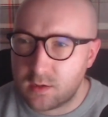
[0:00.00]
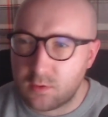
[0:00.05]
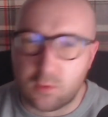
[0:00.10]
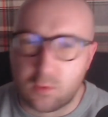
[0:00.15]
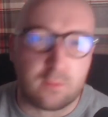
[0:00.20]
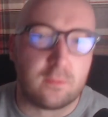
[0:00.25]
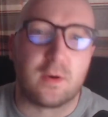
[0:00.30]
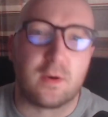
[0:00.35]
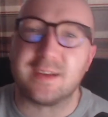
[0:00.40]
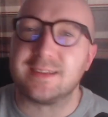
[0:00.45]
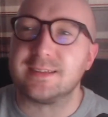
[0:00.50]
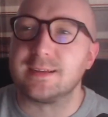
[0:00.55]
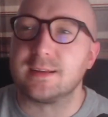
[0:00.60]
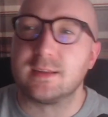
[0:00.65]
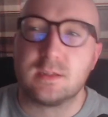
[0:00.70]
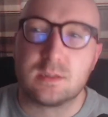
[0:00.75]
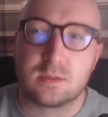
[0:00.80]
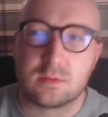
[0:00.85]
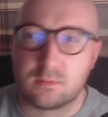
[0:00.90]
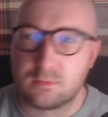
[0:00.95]
or
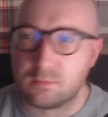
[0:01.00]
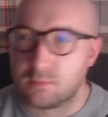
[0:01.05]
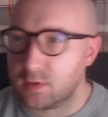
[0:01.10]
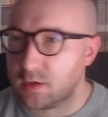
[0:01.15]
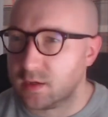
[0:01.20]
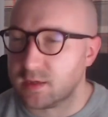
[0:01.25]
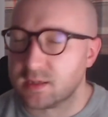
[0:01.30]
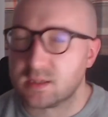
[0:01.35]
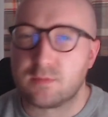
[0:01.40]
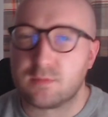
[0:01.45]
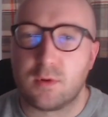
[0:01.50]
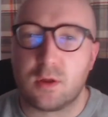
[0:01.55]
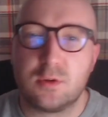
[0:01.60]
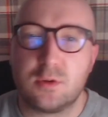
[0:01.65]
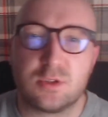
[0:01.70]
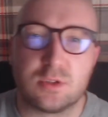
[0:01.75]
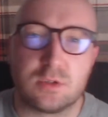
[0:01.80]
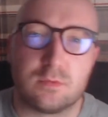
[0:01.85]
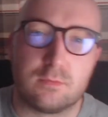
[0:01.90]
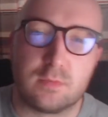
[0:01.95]
vitalism and
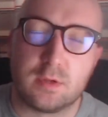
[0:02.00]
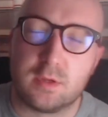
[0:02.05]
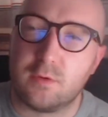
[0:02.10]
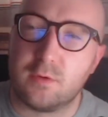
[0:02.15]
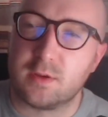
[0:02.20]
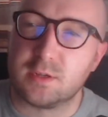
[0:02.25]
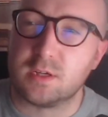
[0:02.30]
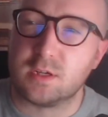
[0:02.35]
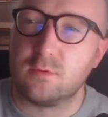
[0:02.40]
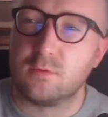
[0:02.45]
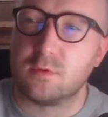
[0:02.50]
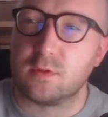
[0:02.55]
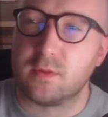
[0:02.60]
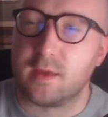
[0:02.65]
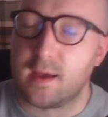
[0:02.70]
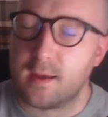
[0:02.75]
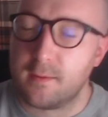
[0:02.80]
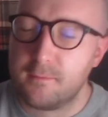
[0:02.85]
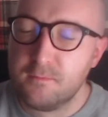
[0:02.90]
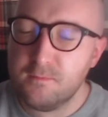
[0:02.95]
explosion, but you actually want
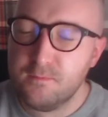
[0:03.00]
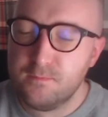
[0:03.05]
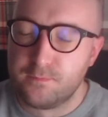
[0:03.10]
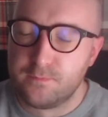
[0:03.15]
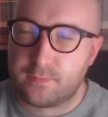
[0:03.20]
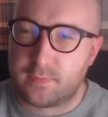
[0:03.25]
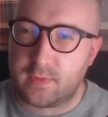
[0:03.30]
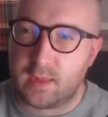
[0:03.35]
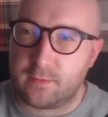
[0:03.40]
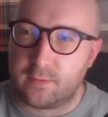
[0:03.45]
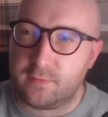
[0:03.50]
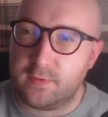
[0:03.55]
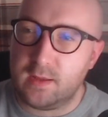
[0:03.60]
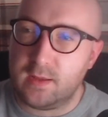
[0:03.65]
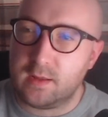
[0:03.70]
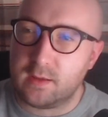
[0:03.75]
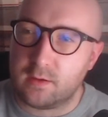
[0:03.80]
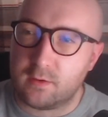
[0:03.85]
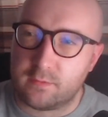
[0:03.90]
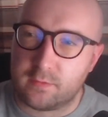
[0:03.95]
that
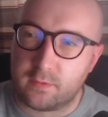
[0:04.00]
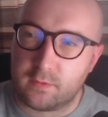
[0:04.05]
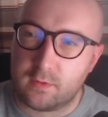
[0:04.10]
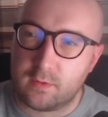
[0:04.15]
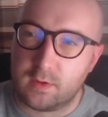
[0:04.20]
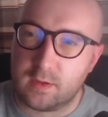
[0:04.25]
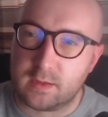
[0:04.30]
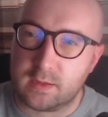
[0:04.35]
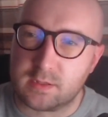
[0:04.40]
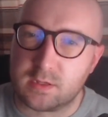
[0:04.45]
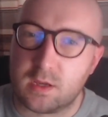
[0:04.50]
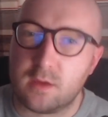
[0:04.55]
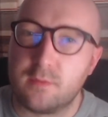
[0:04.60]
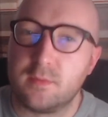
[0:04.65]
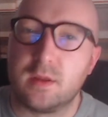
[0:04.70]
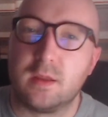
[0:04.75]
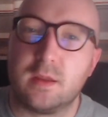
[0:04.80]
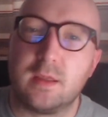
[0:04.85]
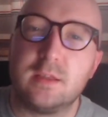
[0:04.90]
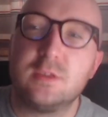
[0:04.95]
feeling of
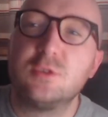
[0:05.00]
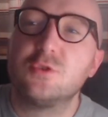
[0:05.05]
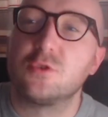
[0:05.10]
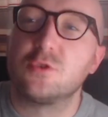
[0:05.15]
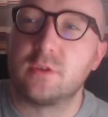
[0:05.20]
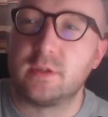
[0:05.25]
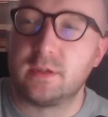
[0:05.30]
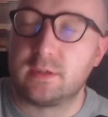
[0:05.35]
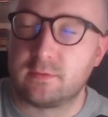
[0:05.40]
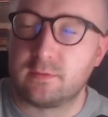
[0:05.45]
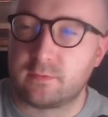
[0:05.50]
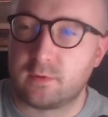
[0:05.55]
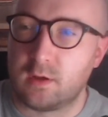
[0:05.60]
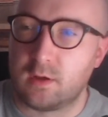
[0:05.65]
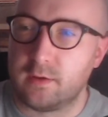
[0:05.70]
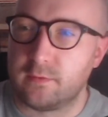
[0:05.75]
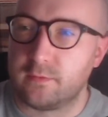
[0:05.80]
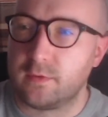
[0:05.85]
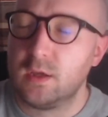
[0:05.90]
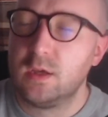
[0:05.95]
excitement and intrigue of
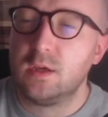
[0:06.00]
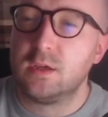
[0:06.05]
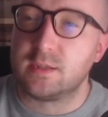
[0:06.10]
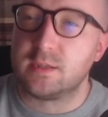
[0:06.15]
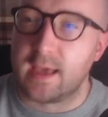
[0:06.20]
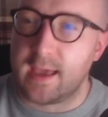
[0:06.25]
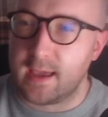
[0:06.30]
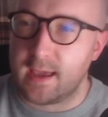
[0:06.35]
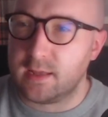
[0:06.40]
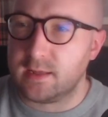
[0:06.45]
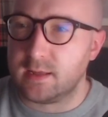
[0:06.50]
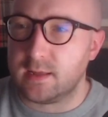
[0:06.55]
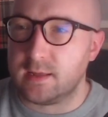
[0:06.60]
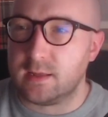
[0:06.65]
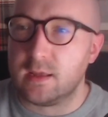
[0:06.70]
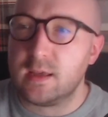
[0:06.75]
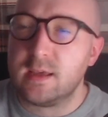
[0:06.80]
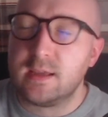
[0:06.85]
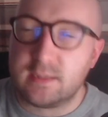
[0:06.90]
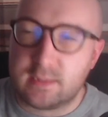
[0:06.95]
life to head
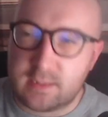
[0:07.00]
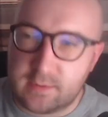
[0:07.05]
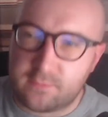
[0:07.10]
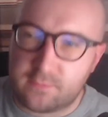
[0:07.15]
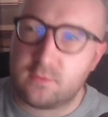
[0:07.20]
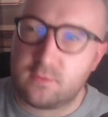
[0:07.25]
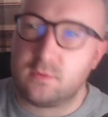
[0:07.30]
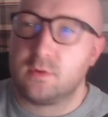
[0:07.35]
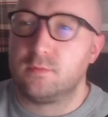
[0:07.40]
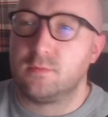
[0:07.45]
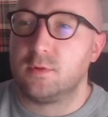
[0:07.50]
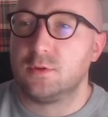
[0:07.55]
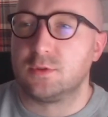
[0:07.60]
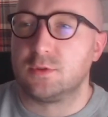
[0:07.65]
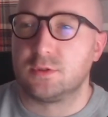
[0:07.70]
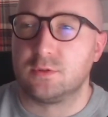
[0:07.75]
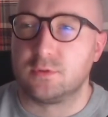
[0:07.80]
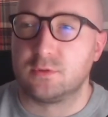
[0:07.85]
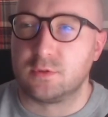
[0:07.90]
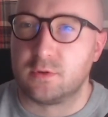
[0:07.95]
in different
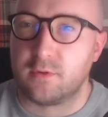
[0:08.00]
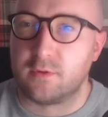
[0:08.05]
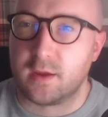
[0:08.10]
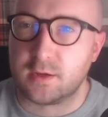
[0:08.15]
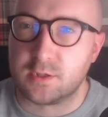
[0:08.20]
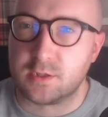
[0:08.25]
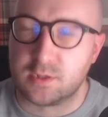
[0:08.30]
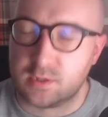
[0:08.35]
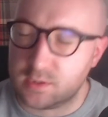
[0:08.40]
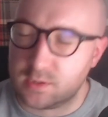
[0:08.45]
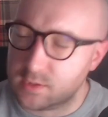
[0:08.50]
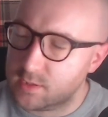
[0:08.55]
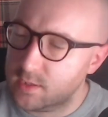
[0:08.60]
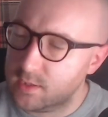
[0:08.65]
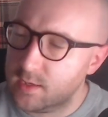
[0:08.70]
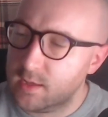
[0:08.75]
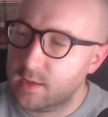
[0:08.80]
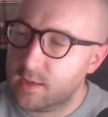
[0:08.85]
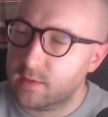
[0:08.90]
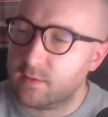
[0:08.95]
emotional directions,
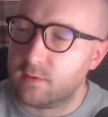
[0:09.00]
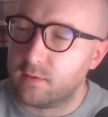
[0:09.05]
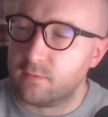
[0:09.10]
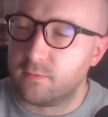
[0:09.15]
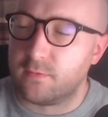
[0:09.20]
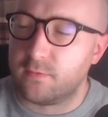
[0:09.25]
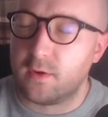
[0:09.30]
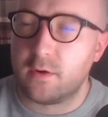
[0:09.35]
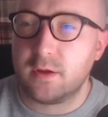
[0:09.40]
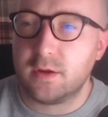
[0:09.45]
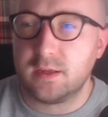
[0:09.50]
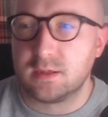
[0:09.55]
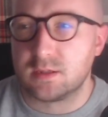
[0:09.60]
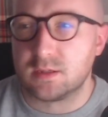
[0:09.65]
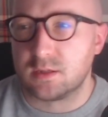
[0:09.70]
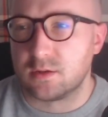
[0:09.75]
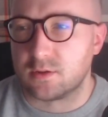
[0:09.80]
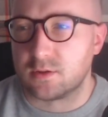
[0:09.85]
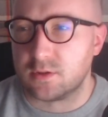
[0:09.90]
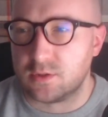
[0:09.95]
then Ferry is
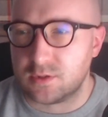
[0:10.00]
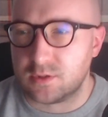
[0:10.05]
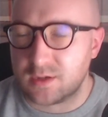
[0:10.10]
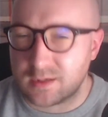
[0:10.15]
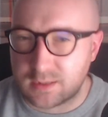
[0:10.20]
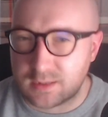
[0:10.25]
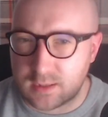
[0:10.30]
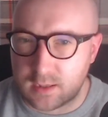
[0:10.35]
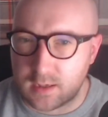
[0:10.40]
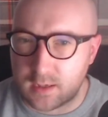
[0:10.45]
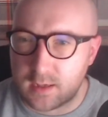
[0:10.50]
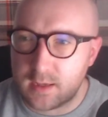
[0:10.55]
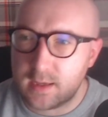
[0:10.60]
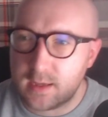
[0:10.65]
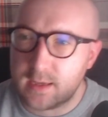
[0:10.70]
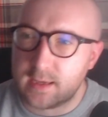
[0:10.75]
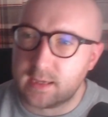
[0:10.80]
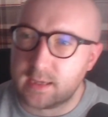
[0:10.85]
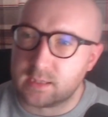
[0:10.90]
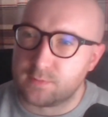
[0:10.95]
the Conductor
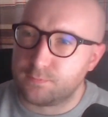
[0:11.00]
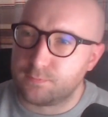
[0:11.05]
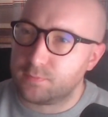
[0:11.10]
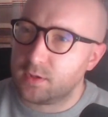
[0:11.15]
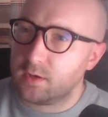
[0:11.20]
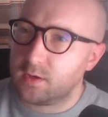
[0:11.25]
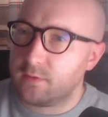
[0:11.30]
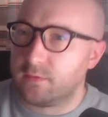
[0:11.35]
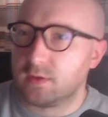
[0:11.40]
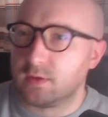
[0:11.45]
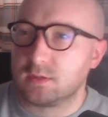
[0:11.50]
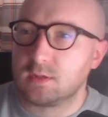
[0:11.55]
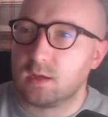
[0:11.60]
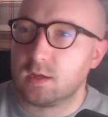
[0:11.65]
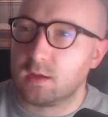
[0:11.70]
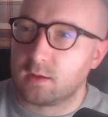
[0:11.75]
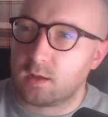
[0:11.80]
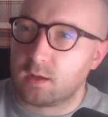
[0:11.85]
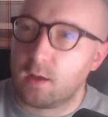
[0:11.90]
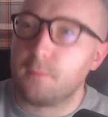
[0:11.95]
is a perfect
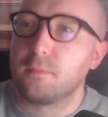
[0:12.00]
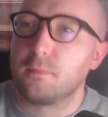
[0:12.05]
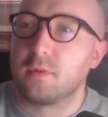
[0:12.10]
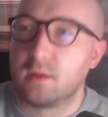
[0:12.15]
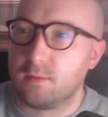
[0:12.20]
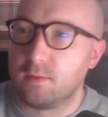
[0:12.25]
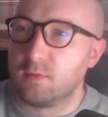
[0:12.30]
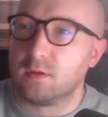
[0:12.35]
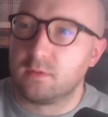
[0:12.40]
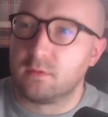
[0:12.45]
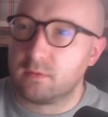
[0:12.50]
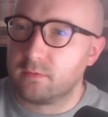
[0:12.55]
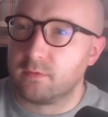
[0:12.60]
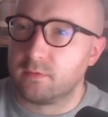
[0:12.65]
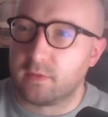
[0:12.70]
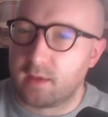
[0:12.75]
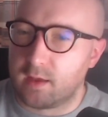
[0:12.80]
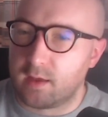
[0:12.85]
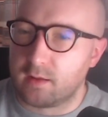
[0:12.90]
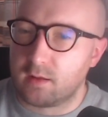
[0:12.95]
accompaniment for
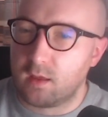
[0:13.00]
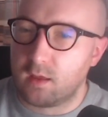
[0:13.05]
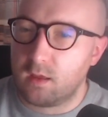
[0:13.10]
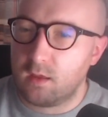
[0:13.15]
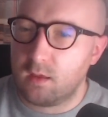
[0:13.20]
that,